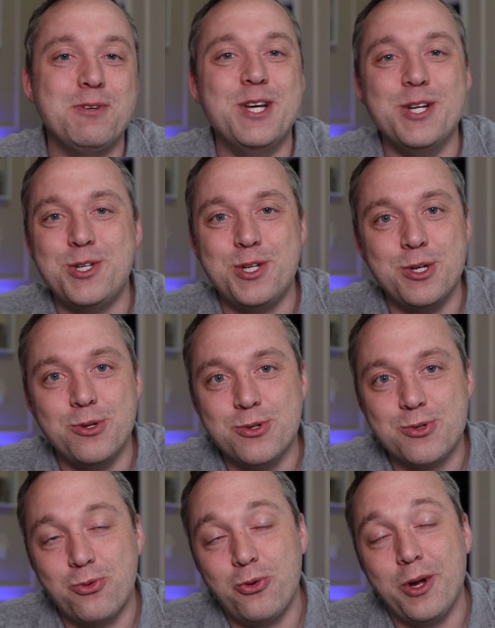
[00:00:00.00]

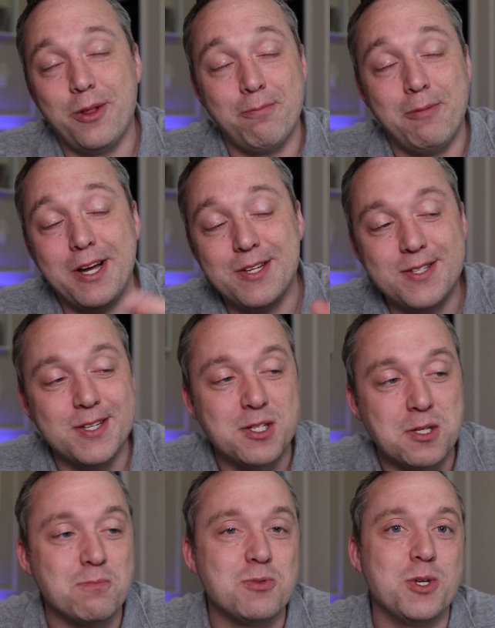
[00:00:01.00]
issues with my
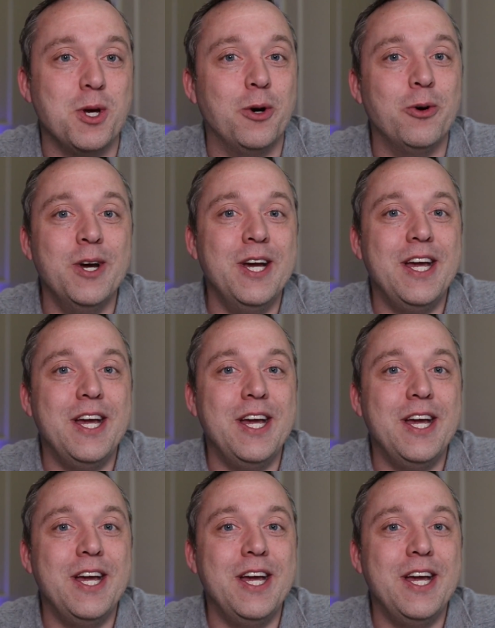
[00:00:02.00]
system. So